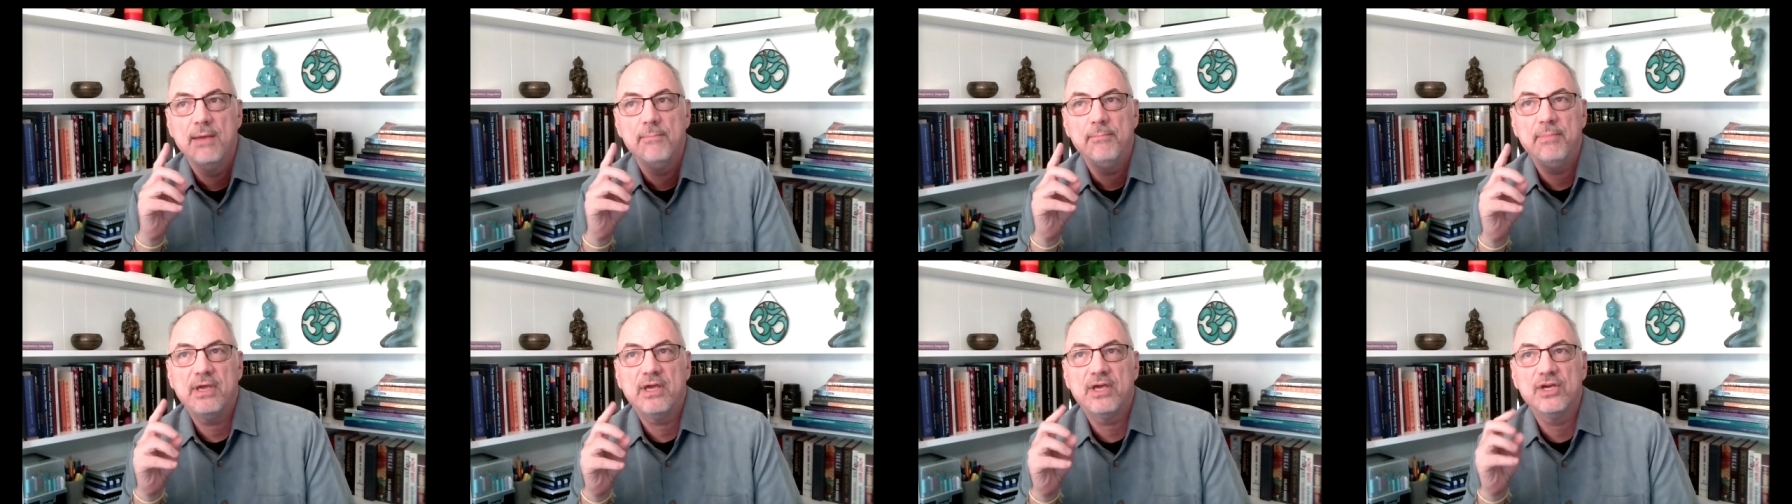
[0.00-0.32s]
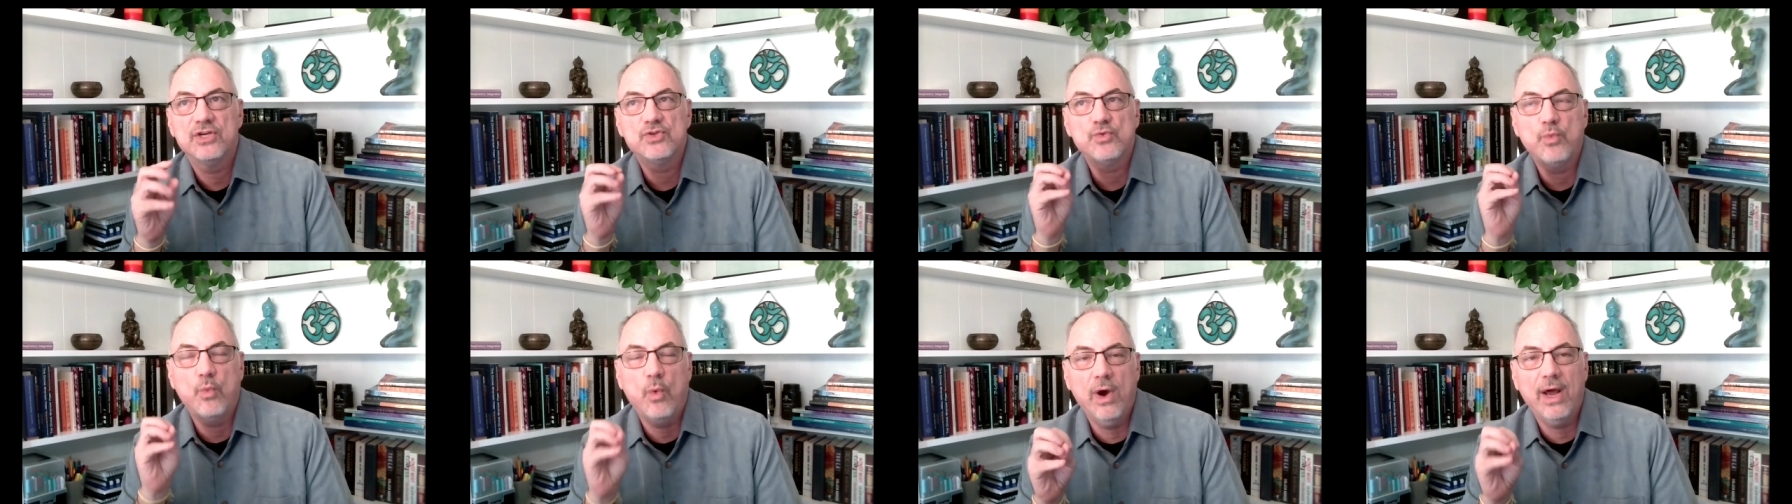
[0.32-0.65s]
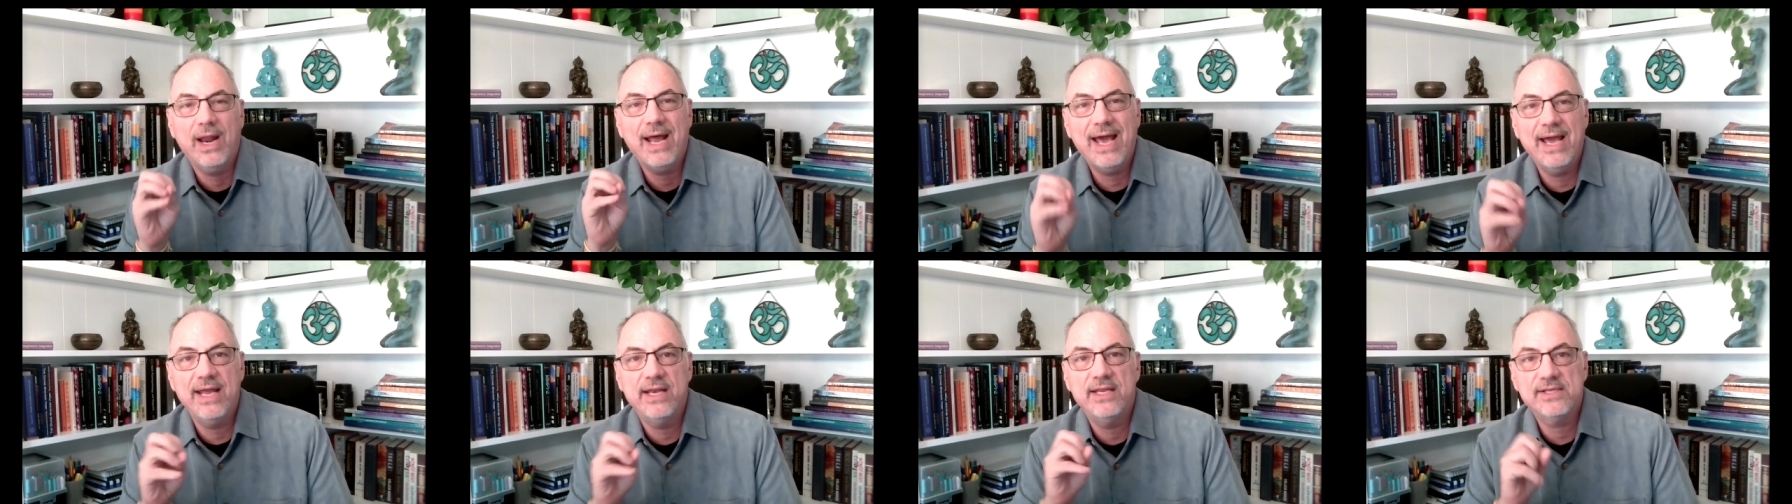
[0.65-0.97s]
because
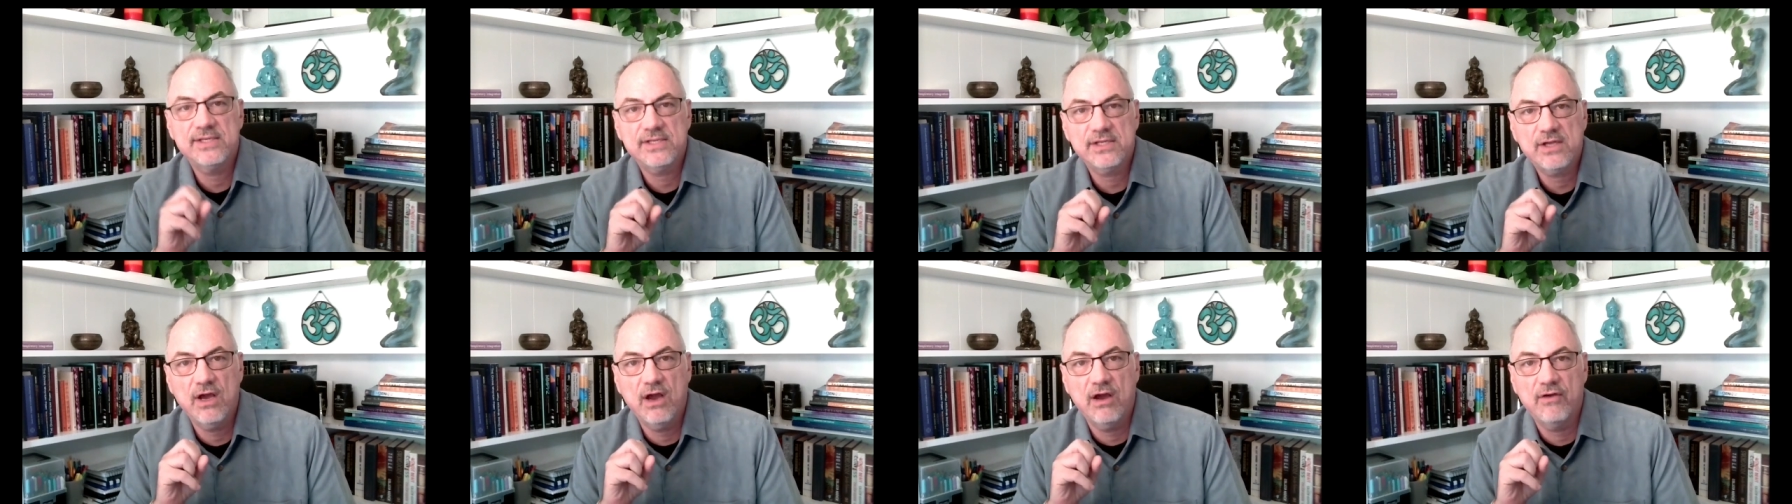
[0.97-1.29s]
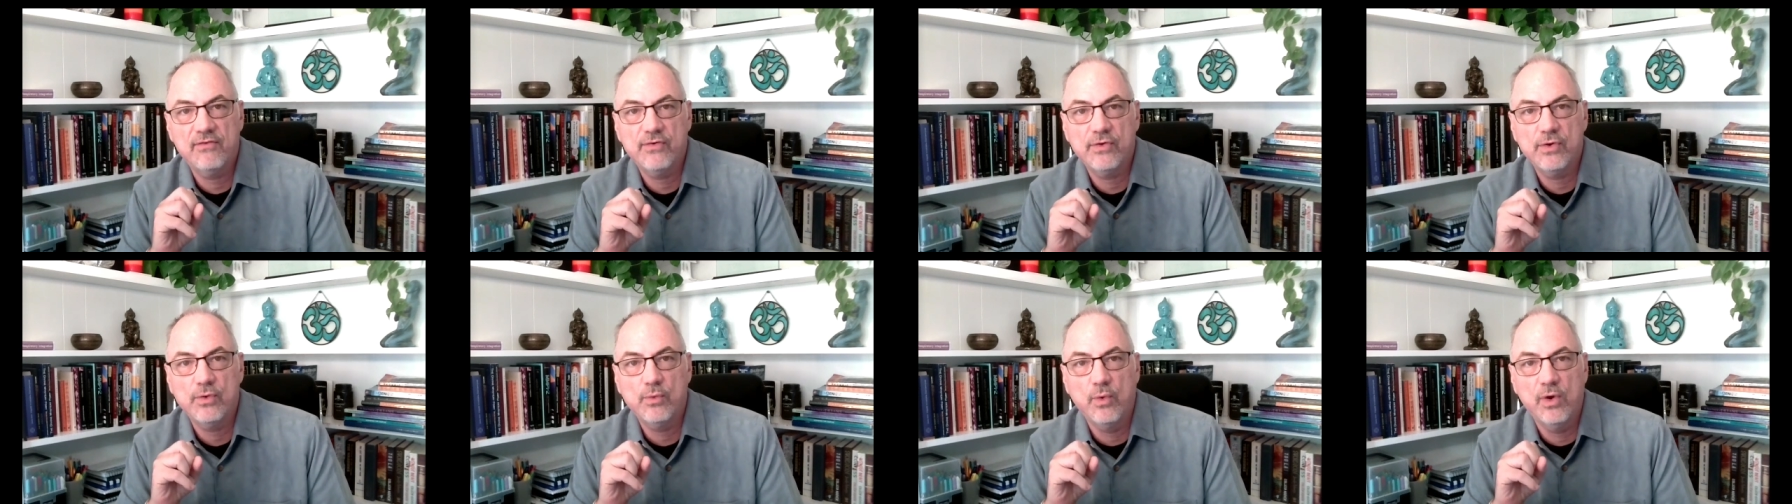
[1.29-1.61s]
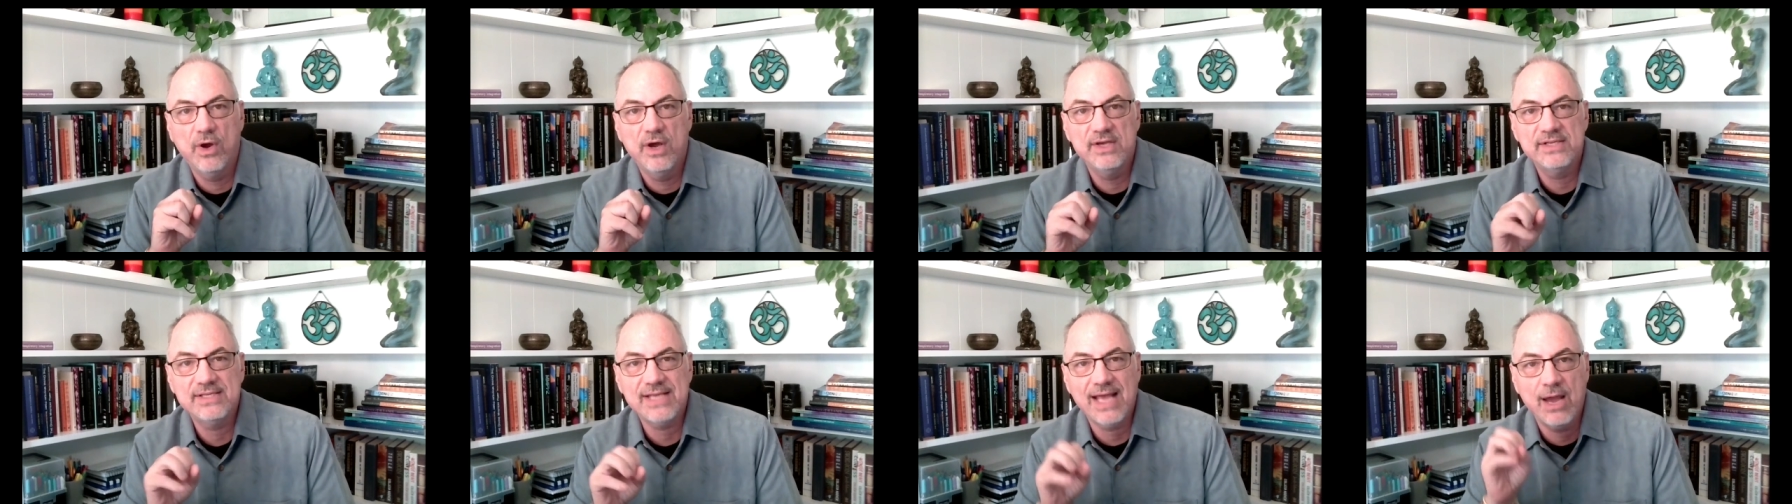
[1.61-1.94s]
what I discovered
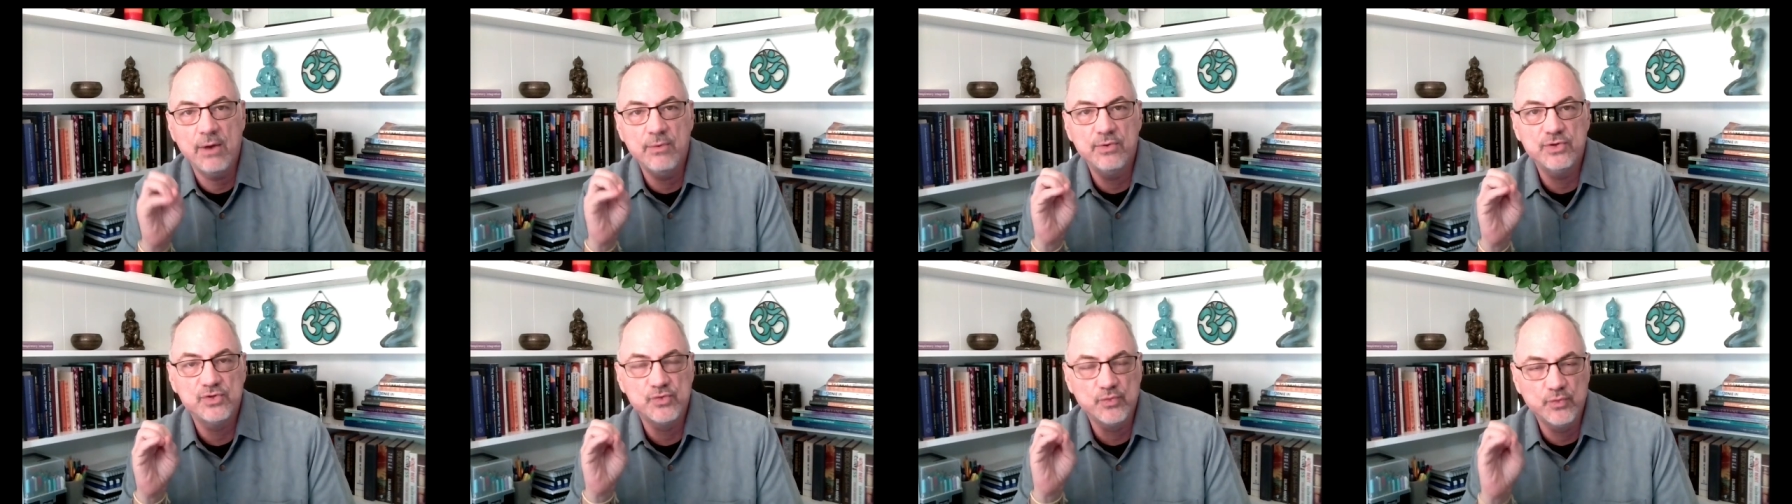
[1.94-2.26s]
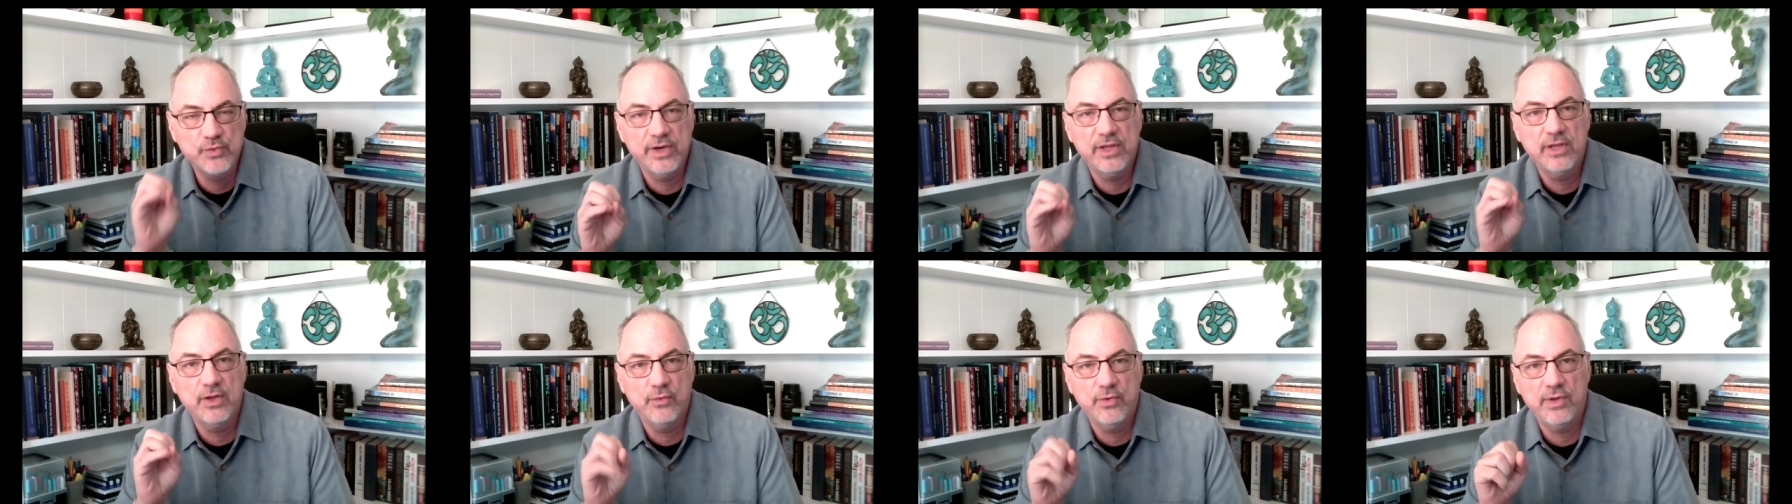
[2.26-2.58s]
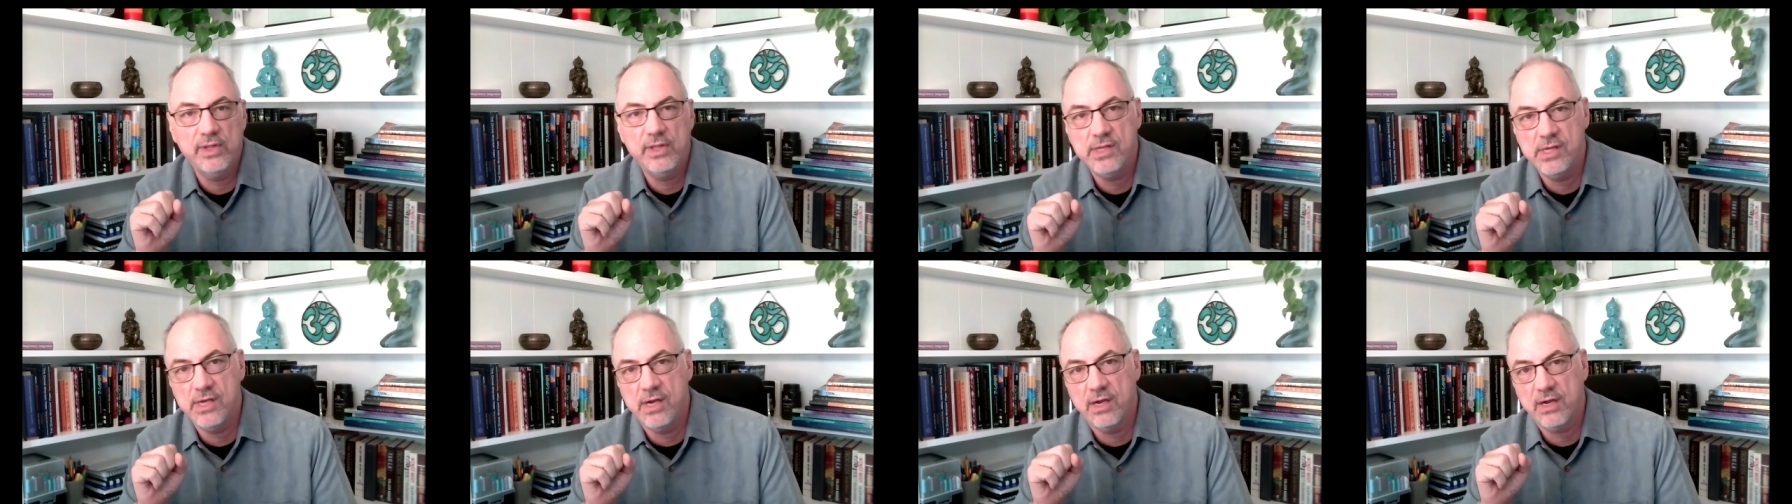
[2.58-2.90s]
was I was really,
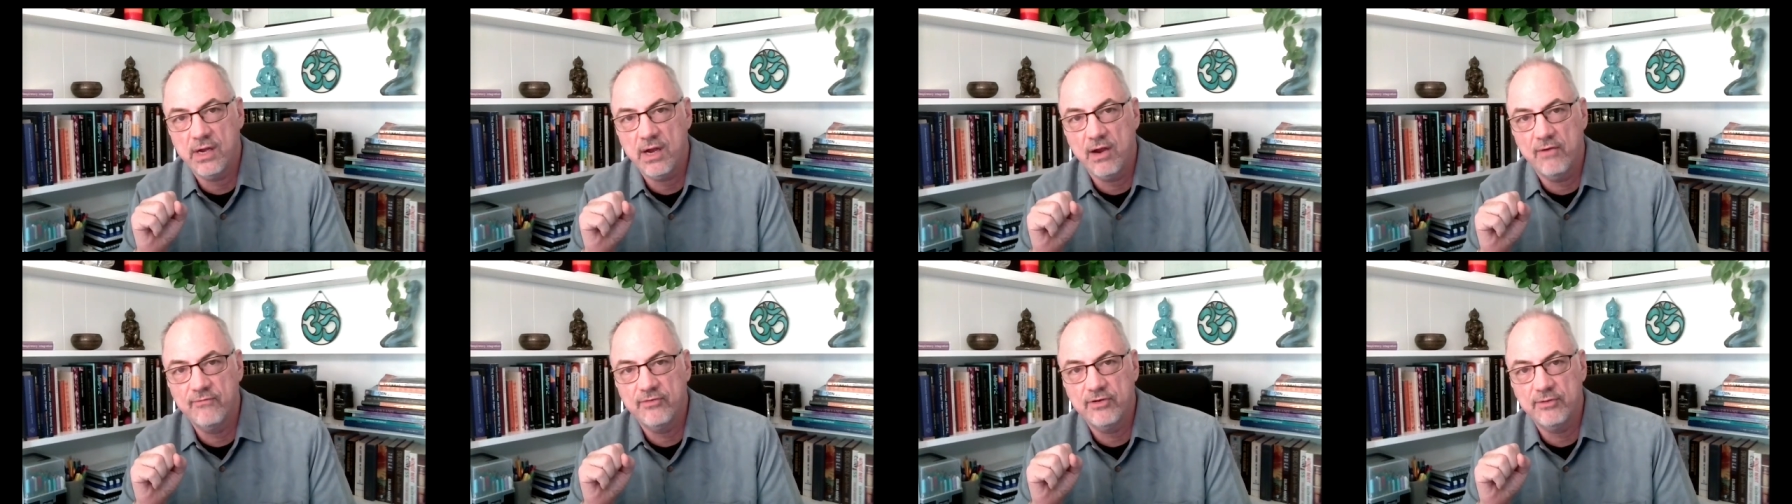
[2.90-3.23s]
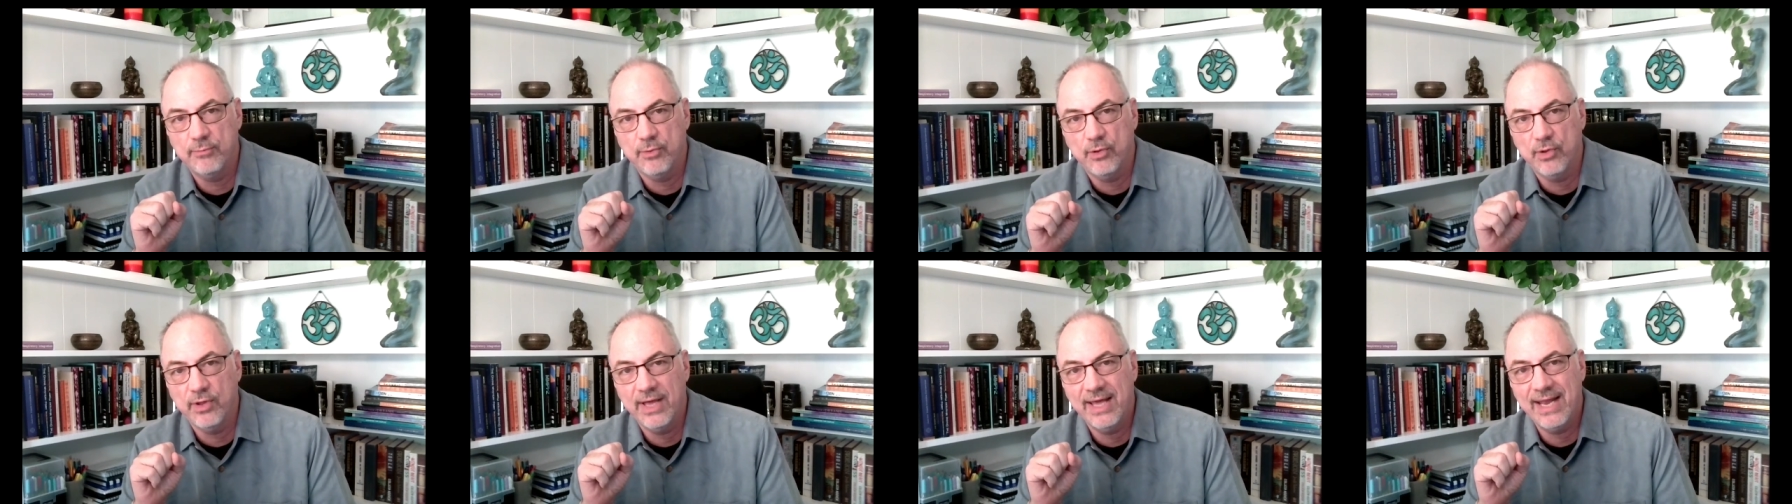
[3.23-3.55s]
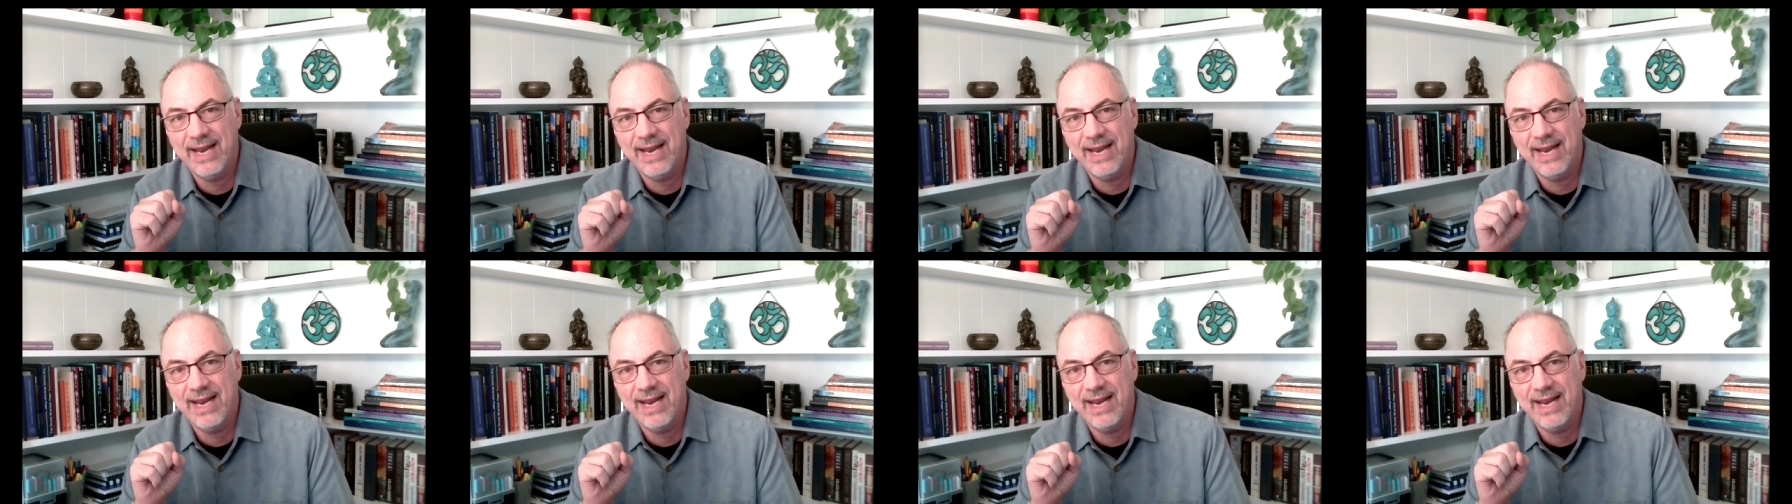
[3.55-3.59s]
really uncomfortable.